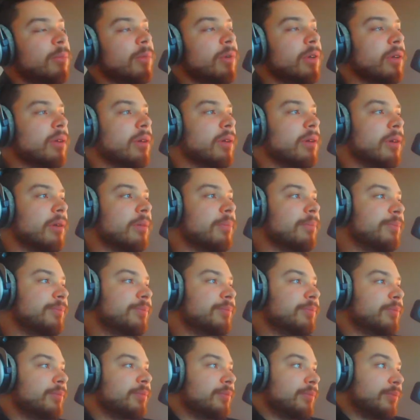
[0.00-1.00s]
we can go.
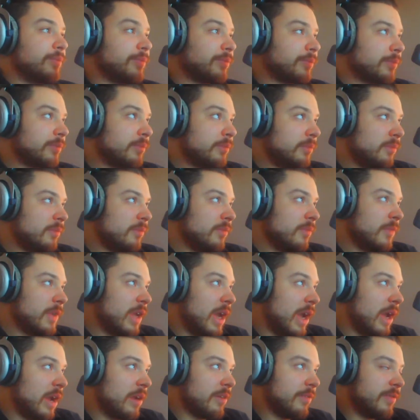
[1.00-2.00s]

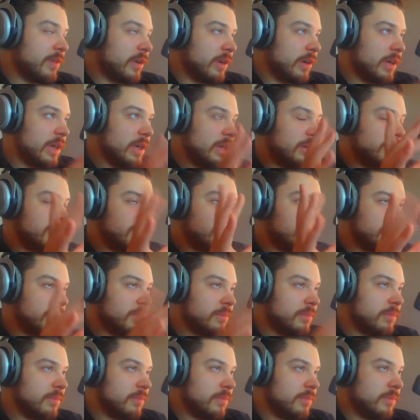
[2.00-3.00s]
I gotta figure out
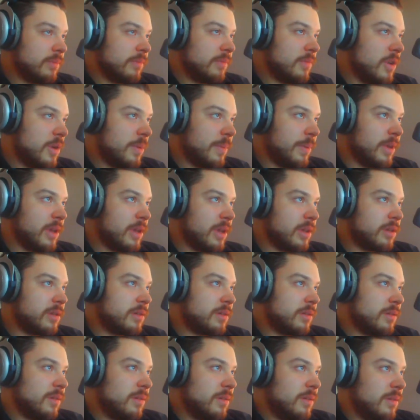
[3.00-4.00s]
OBS